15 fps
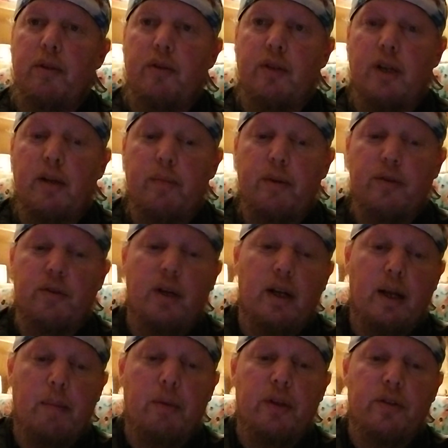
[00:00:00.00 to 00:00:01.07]
they're talking about. So
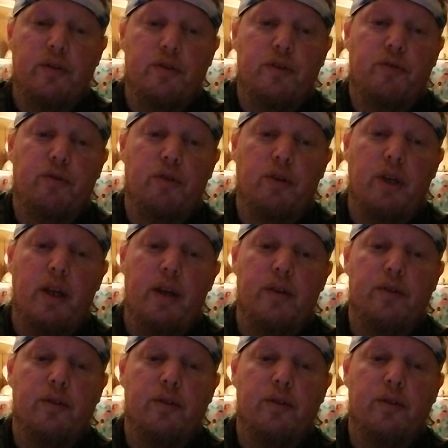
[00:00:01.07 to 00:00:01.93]
I'm guessing this is a real case.